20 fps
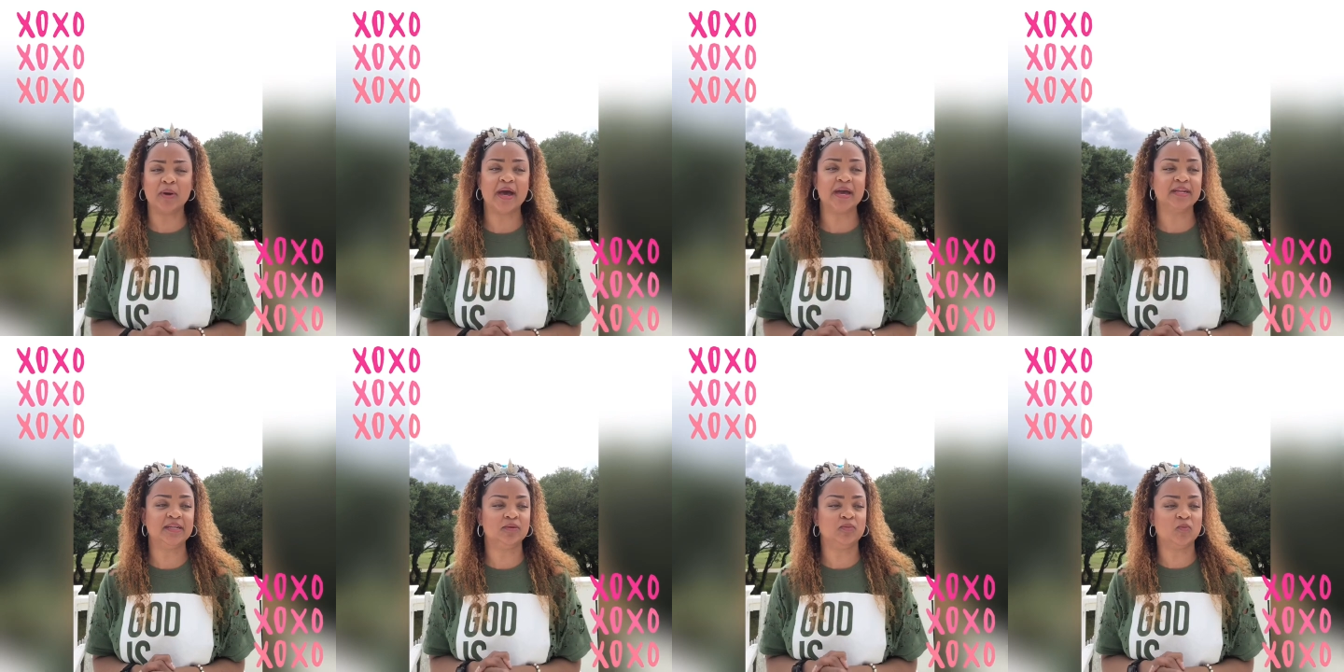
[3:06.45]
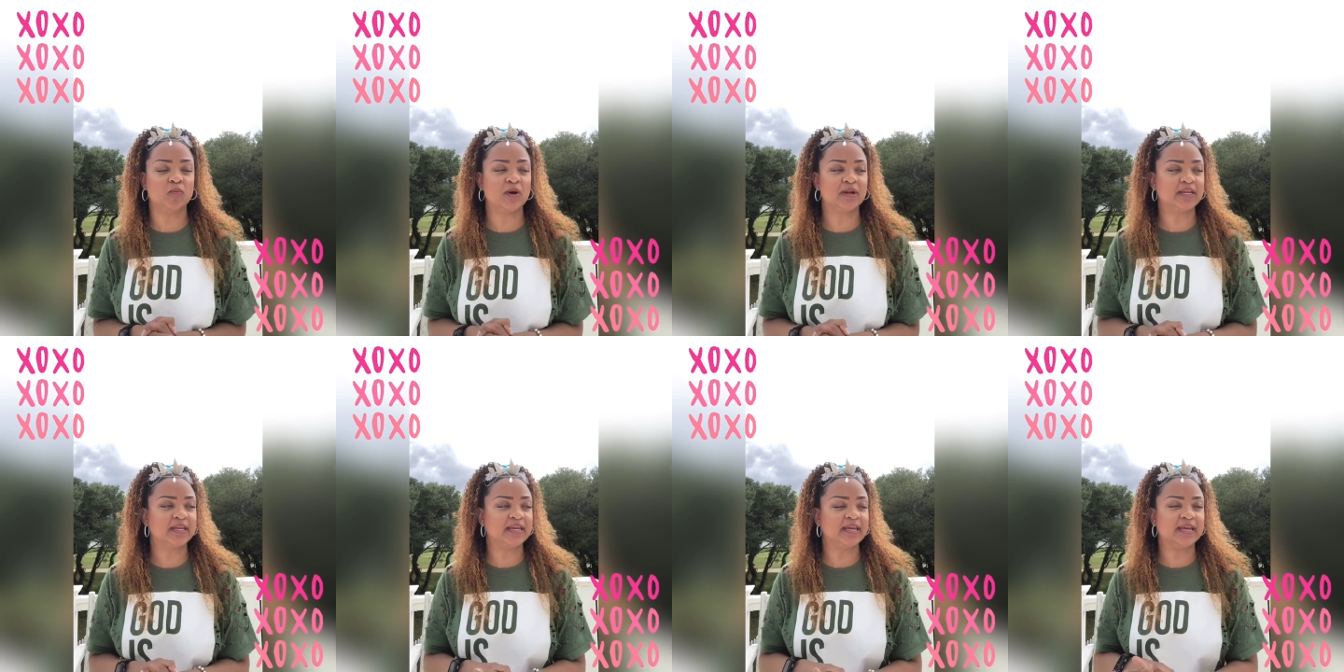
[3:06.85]
I didn't
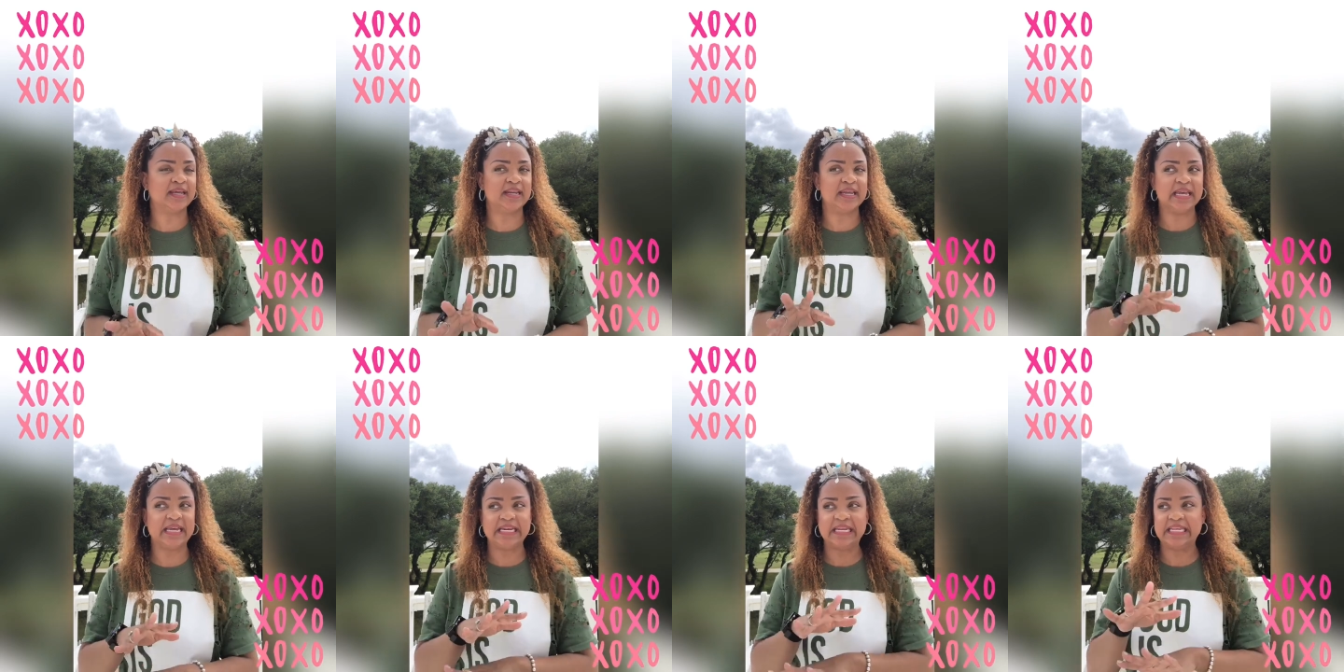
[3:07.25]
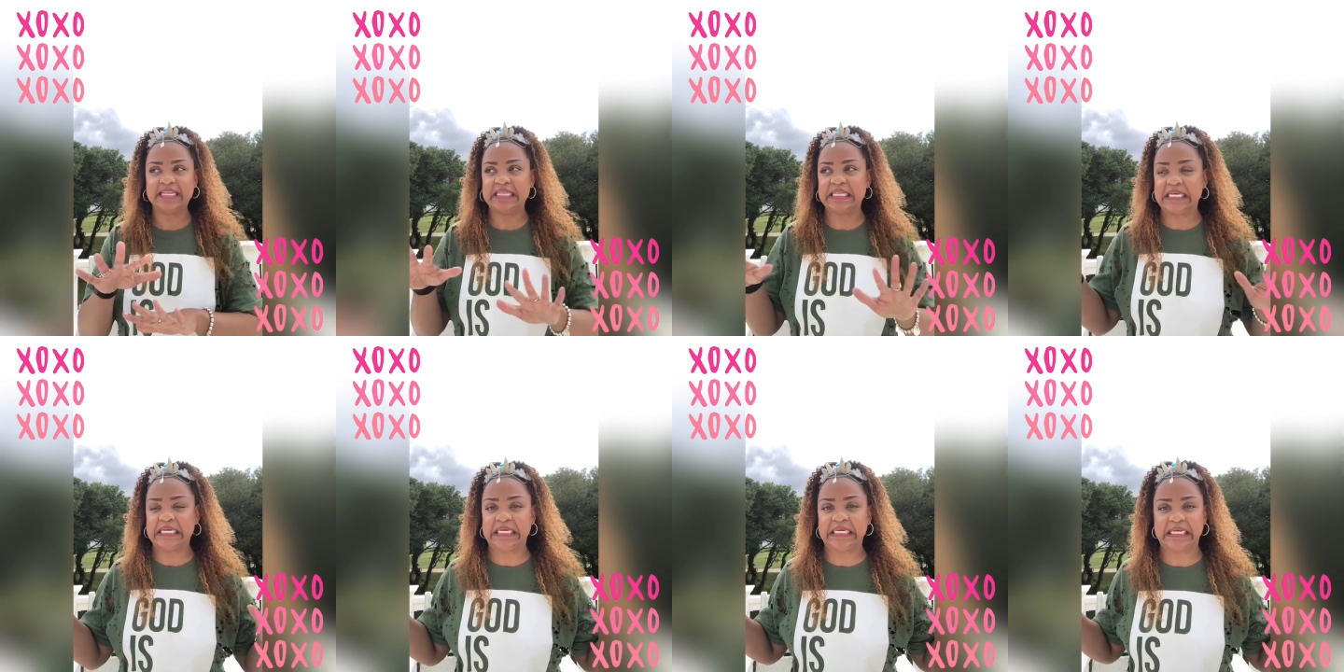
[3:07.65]
want to get
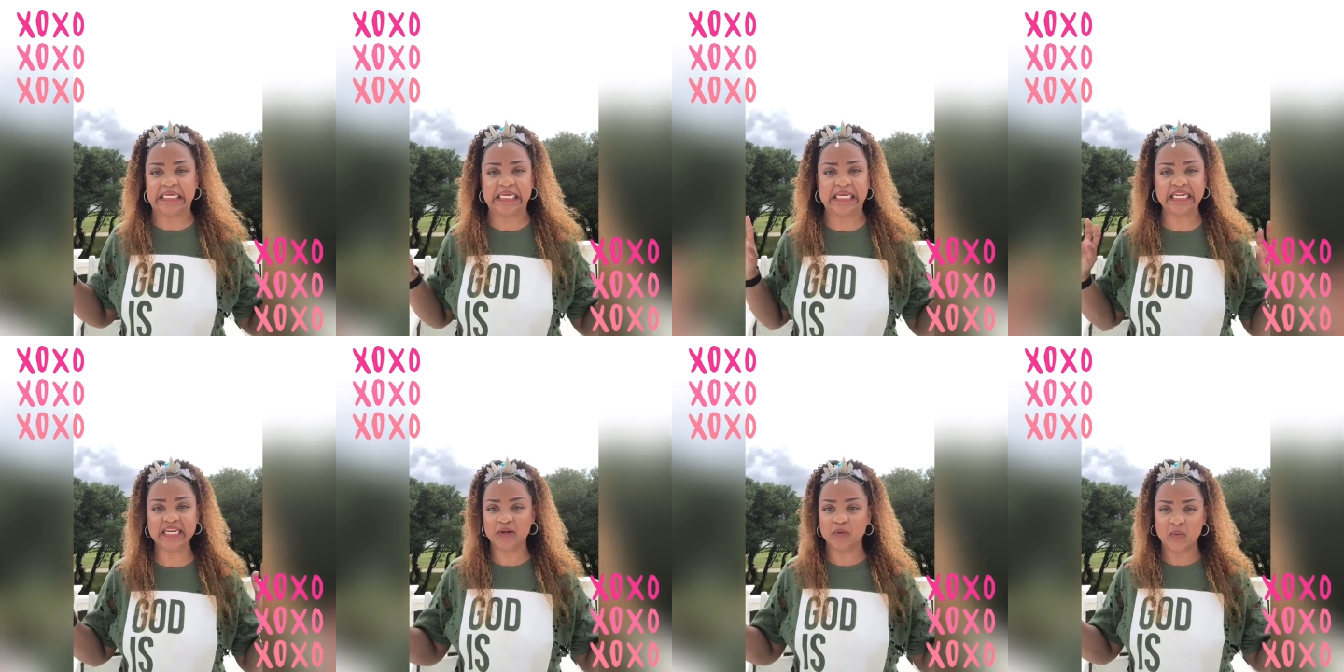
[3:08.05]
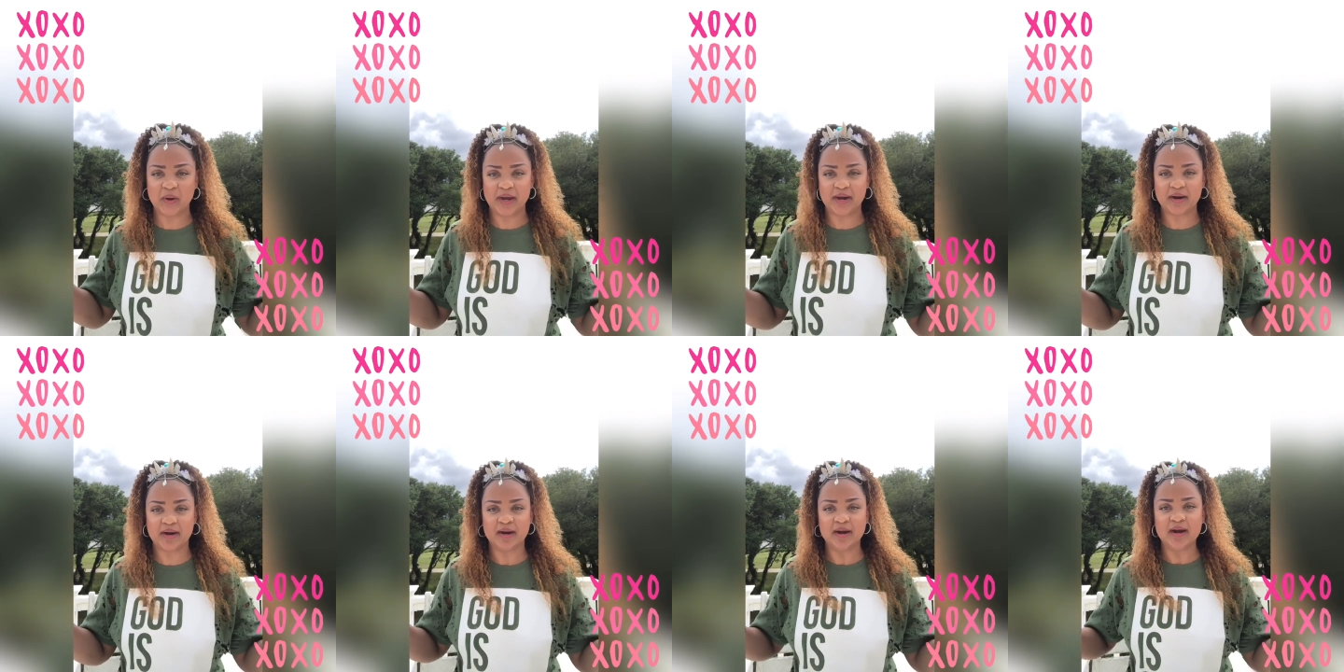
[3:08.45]
anything
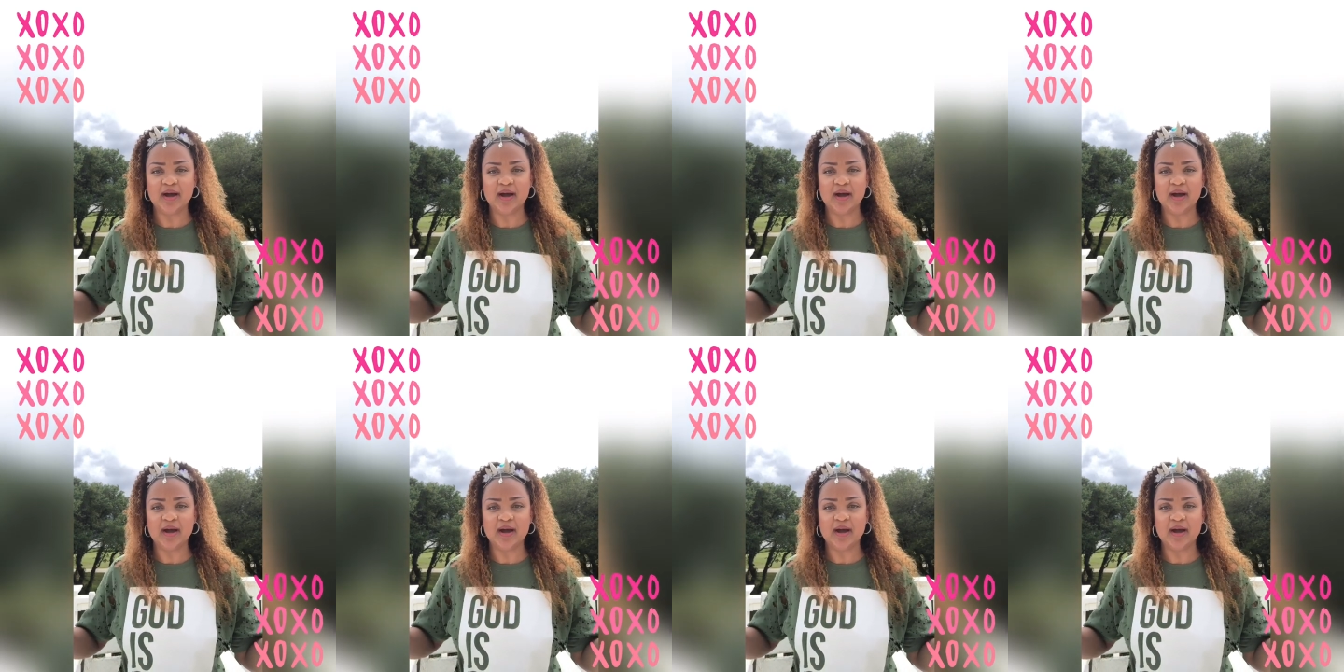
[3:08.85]
anywhere.